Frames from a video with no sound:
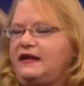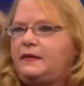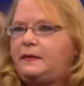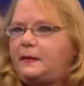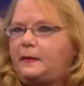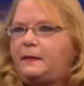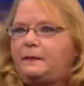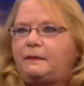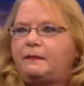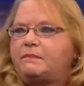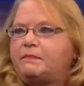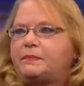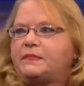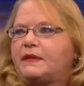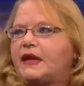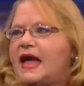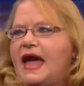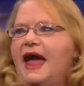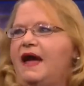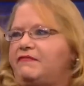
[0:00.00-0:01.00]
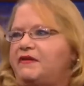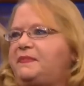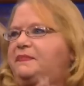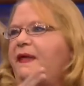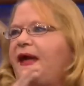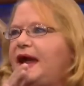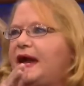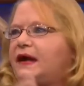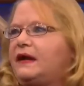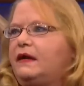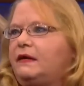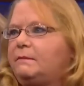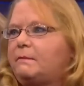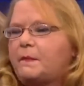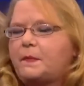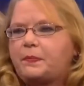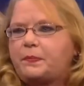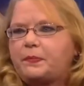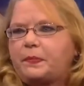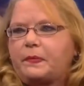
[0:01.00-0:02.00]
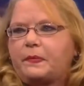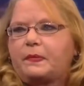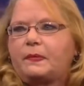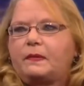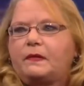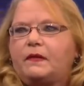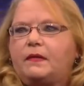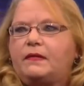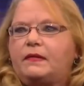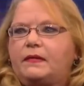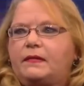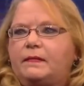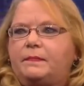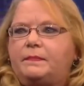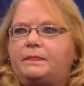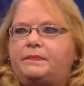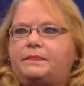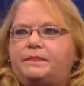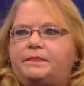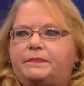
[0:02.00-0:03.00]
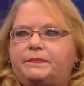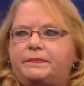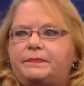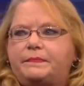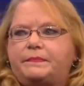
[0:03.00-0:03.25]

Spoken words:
Yeah, evidence that everybody's trying to get us split up.